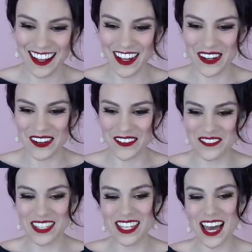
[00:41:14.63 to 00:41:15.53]
okay.
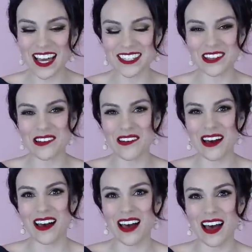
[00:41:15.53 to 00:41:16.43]
yeah, so
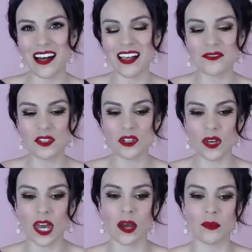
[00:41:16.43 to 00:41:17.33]
I'll have
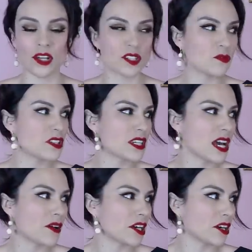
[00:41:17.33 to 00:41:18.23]
two cameras. We'll
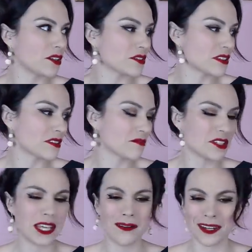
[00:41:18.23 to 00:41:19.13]
see how it goes.
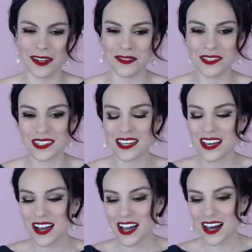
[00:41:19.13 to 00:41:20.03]
We'll see how it
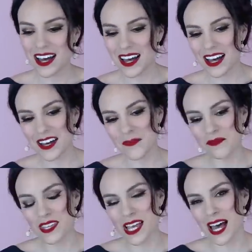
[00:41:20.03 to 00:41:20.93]

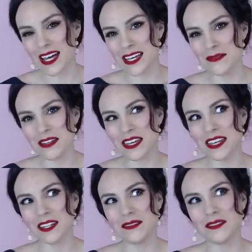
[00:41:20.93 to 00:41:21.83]
goes. Yeah,
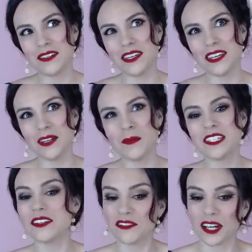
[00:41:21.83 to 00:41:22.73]
it'll
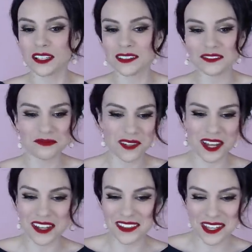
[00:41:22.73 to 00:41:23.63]
be different.
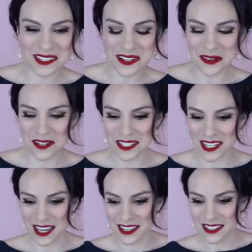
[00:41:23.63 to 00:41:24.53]
That's all I'm going to
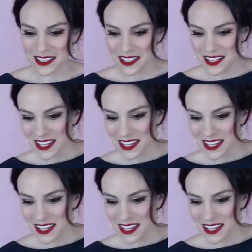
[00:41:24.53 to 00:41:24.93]
say.